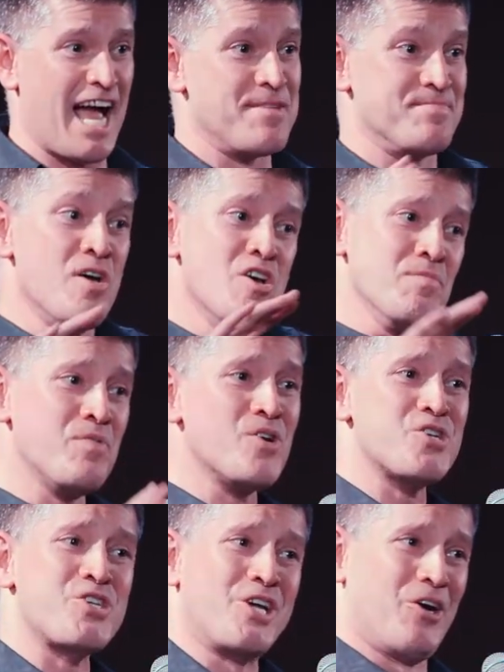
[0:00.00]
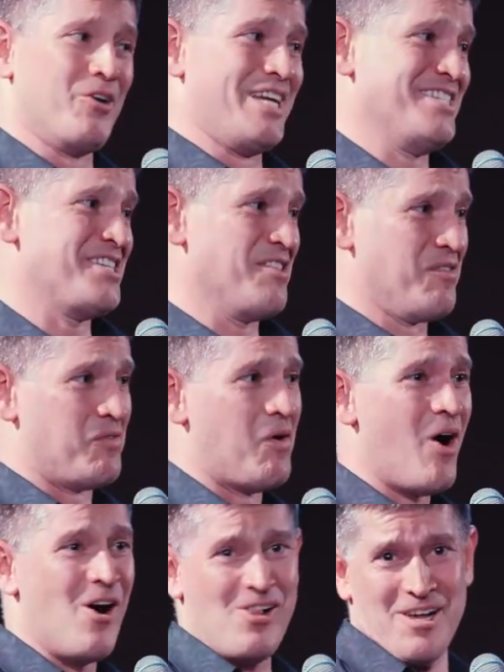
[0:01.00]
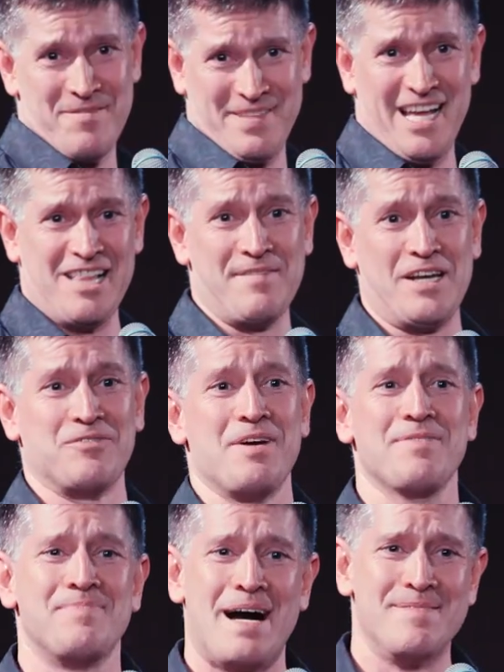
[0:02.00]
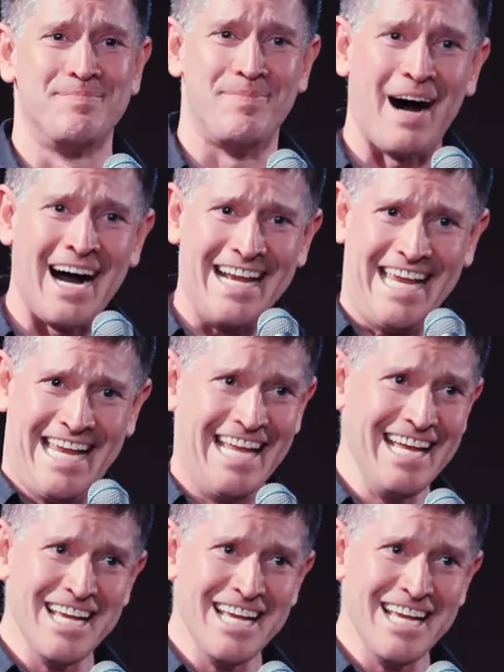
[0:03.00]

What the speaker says: I'm pushing her into the wall of the elevator with my body.